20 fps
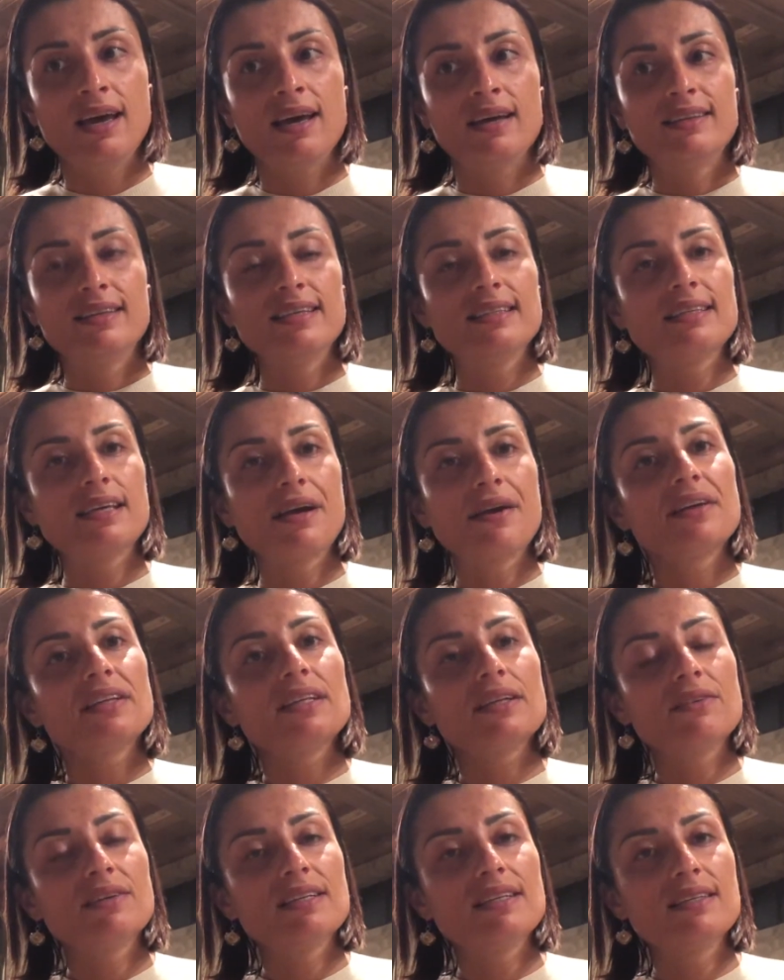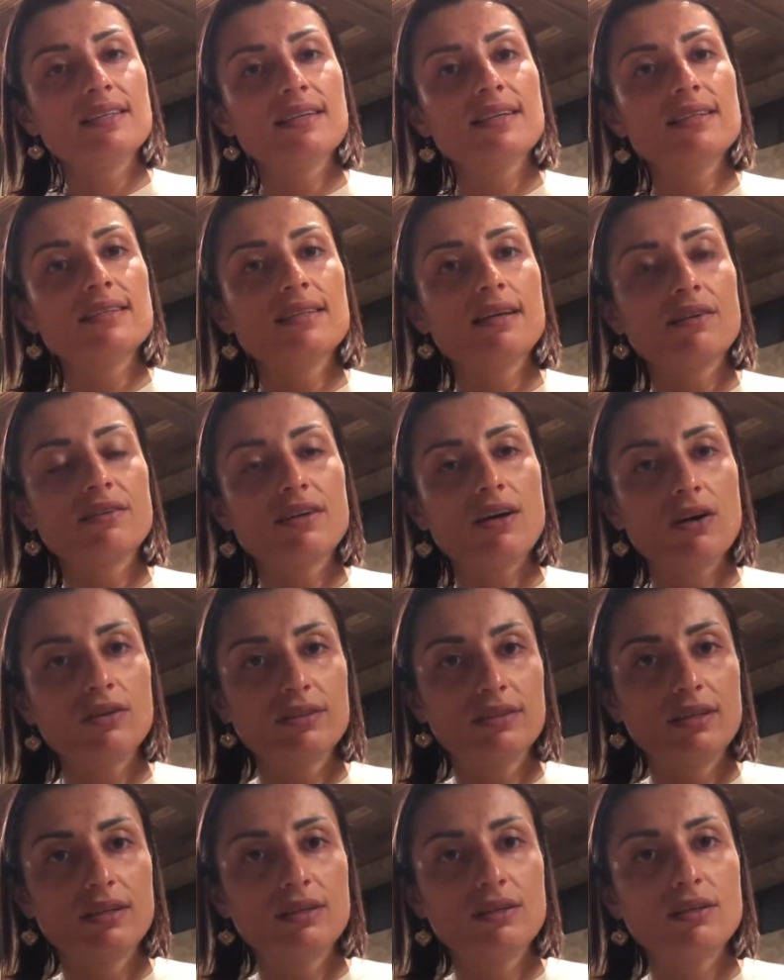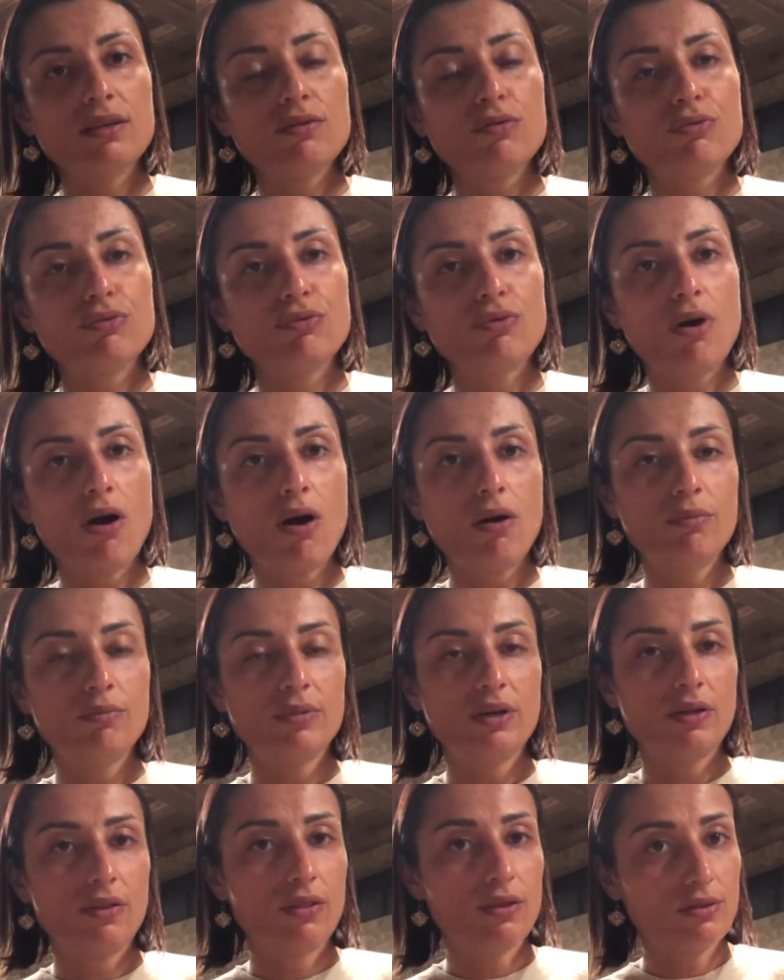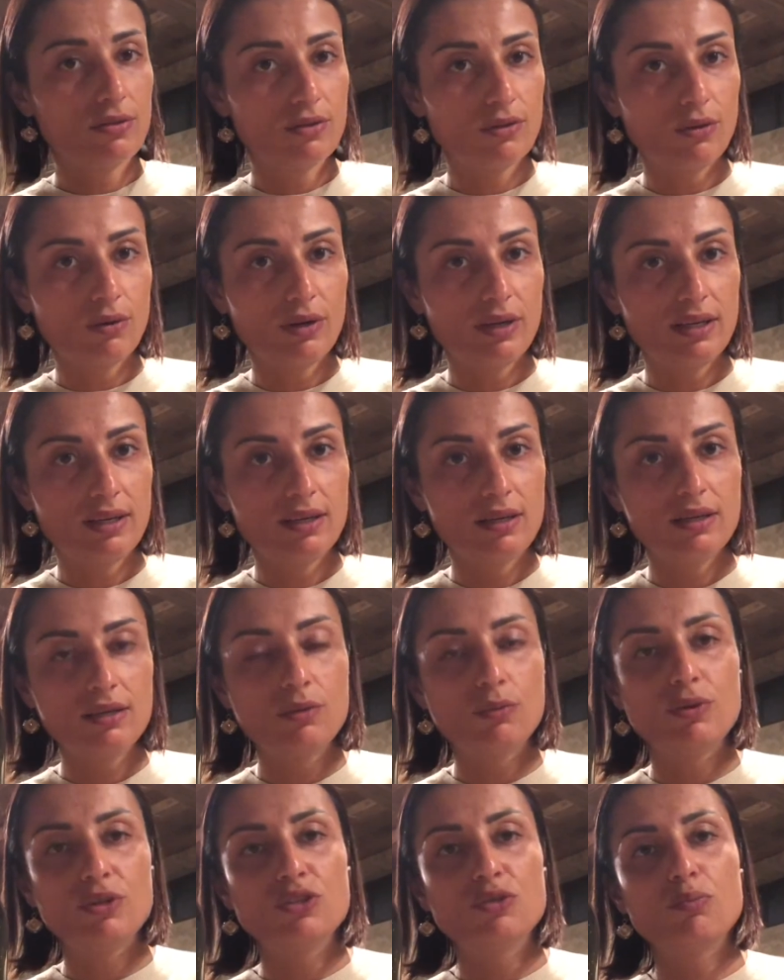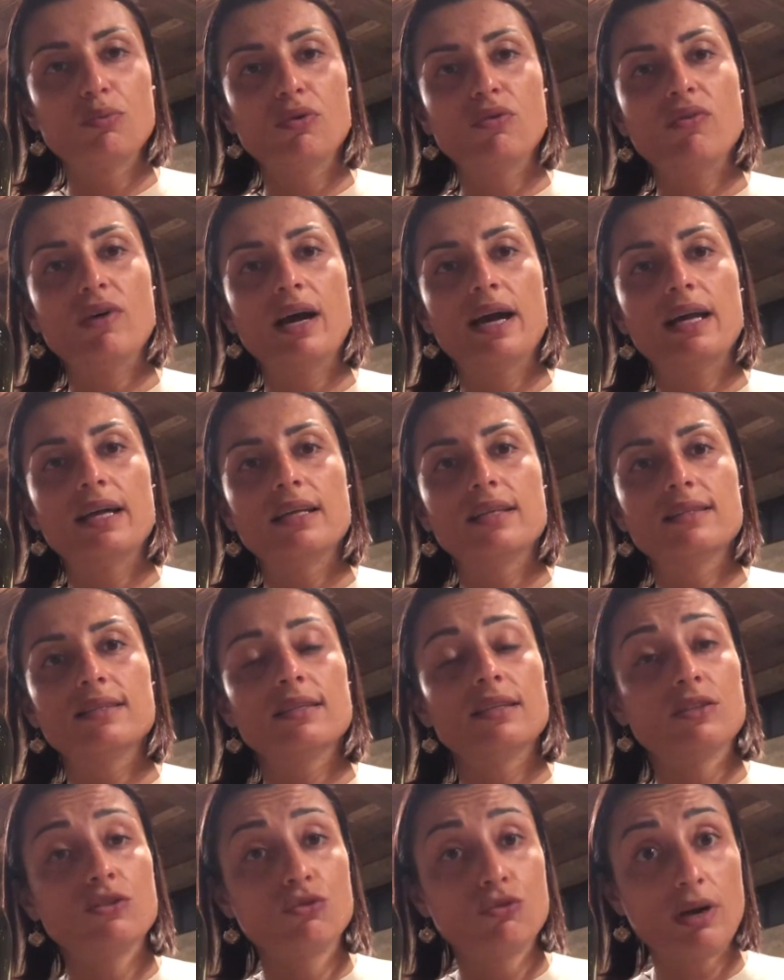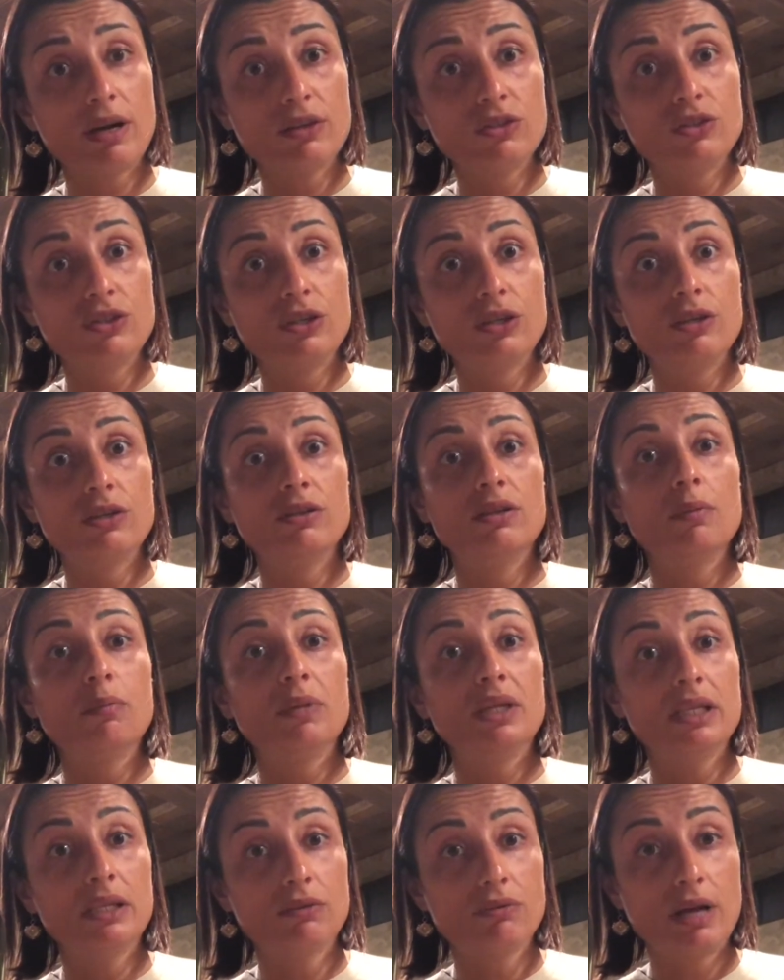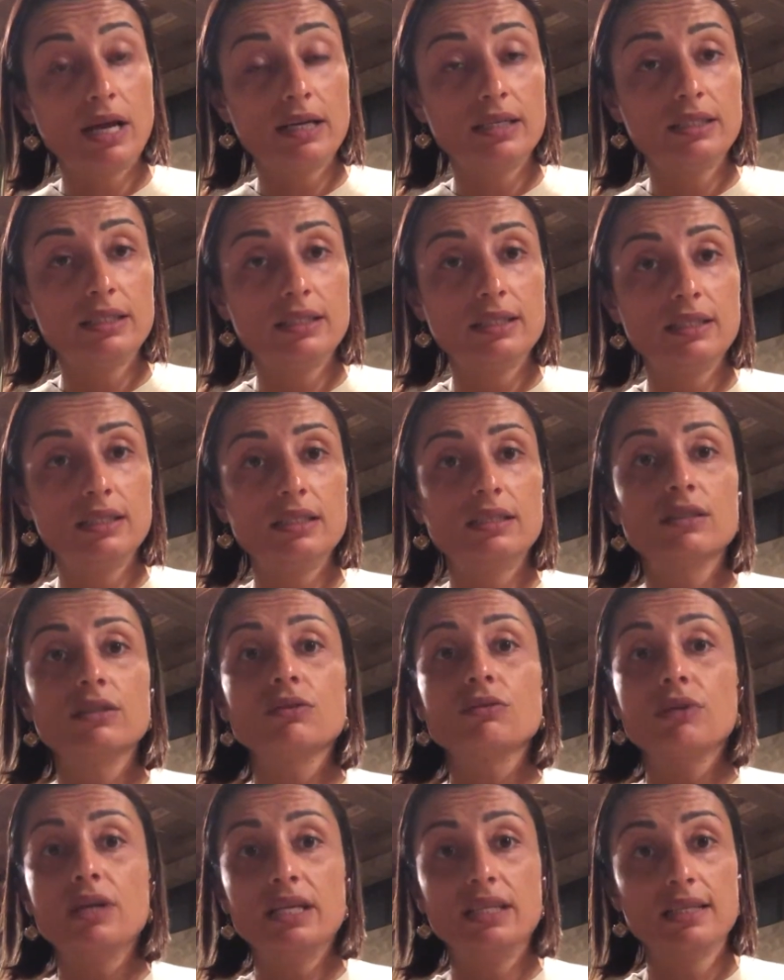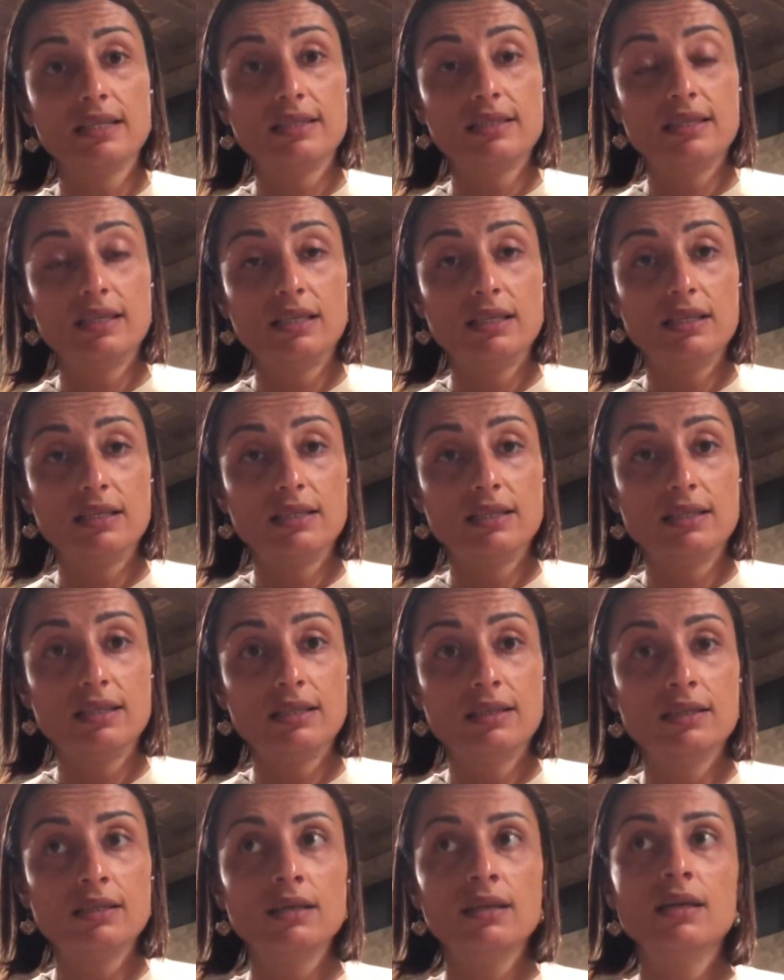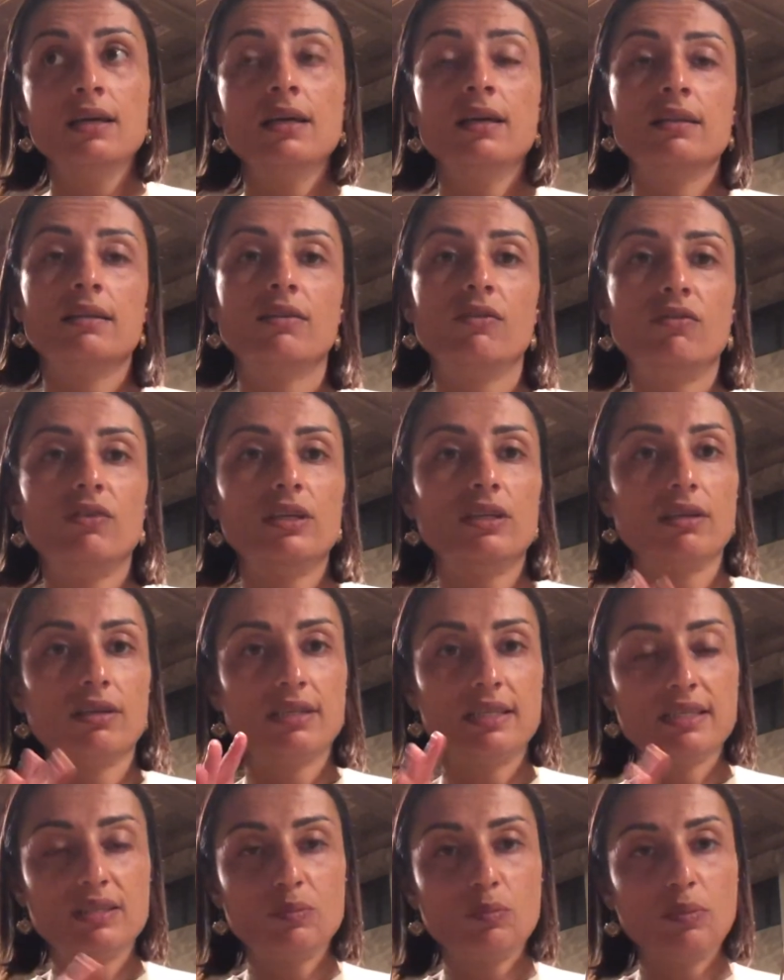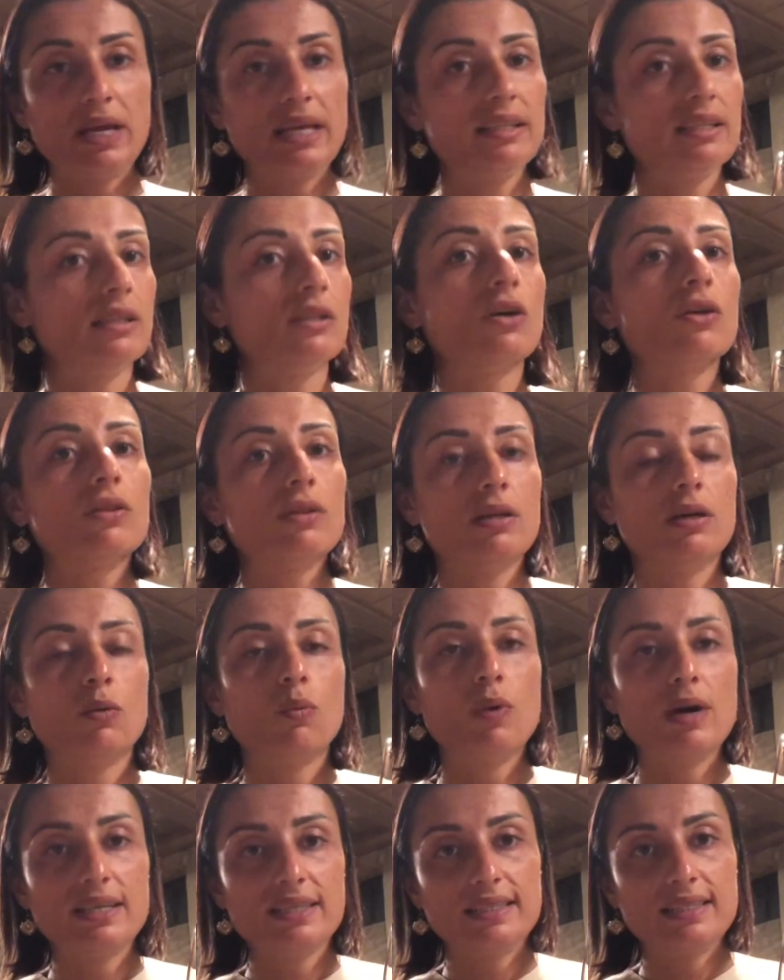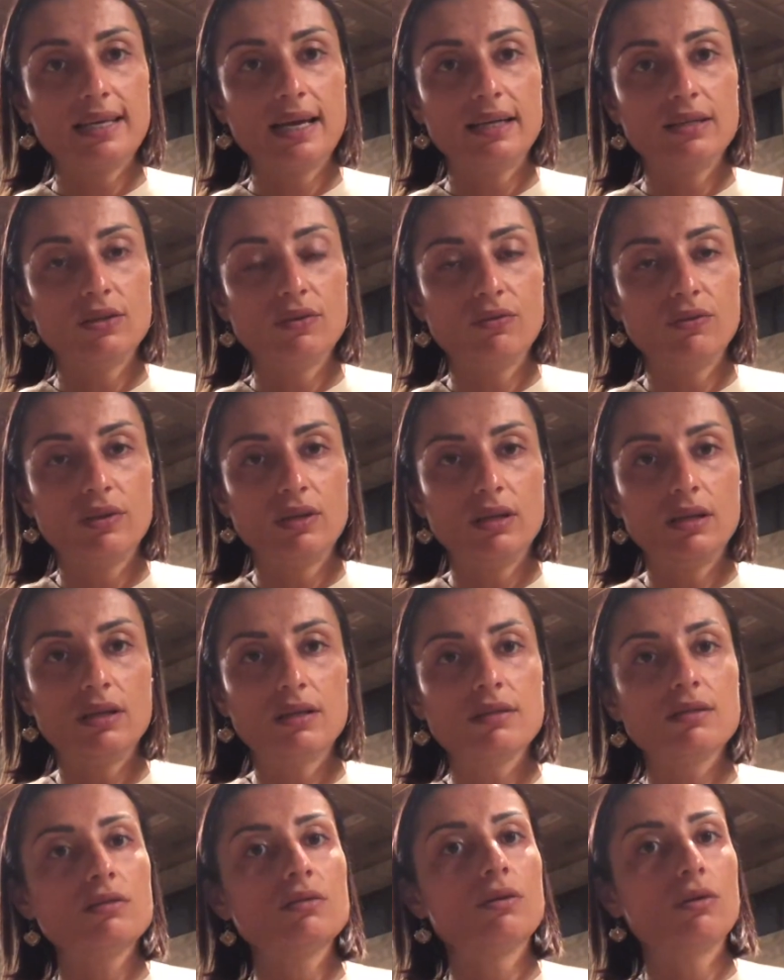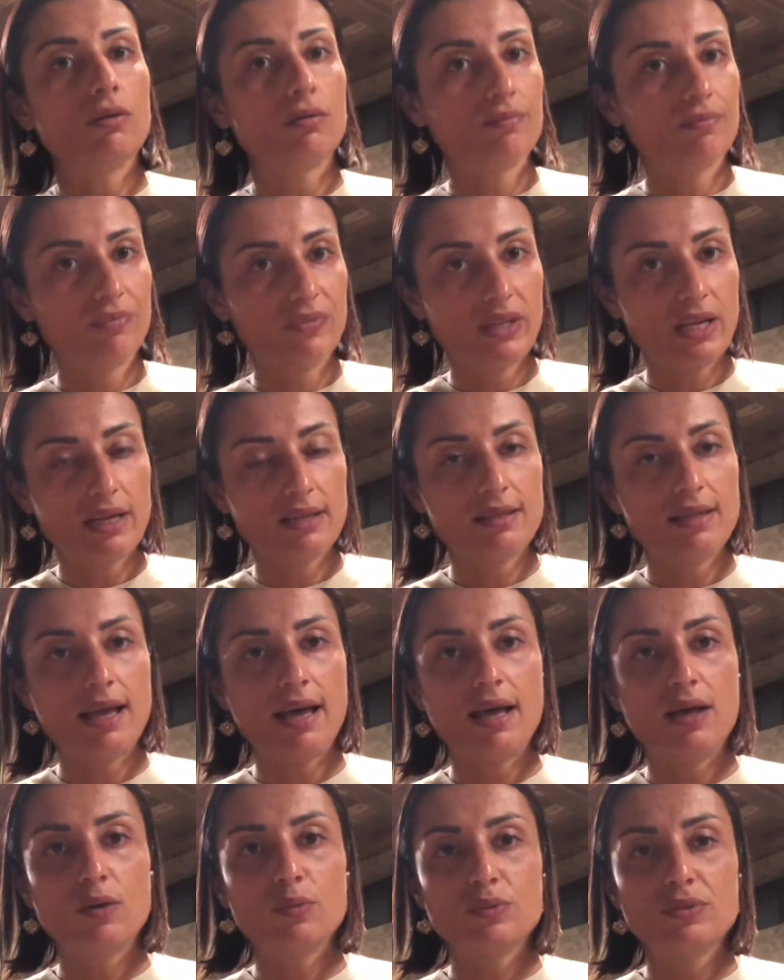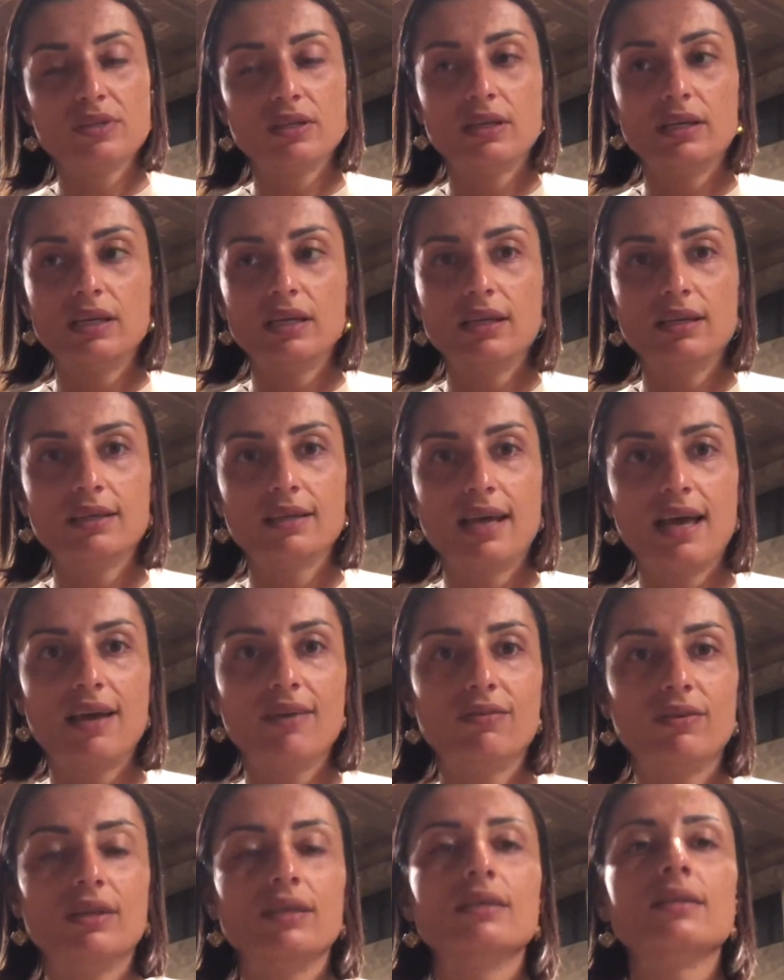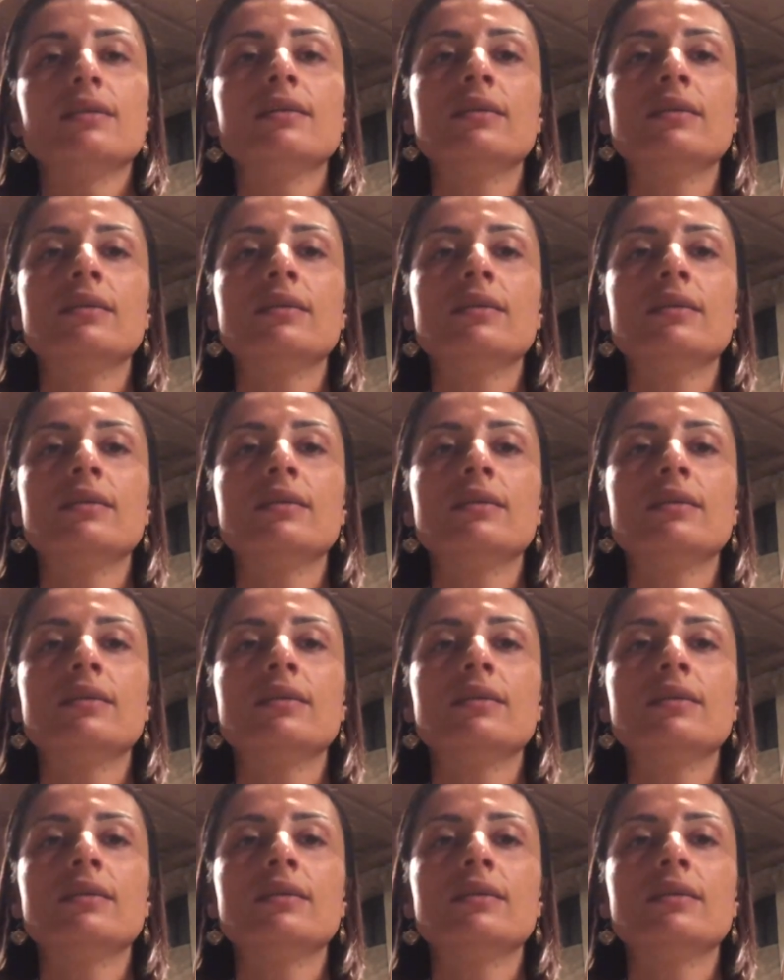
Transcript: These characteristics are gotten from the soil, which provides the structure, the minerality, the great acidity. The vineyard is planted on the west side of the hill, so that helps in having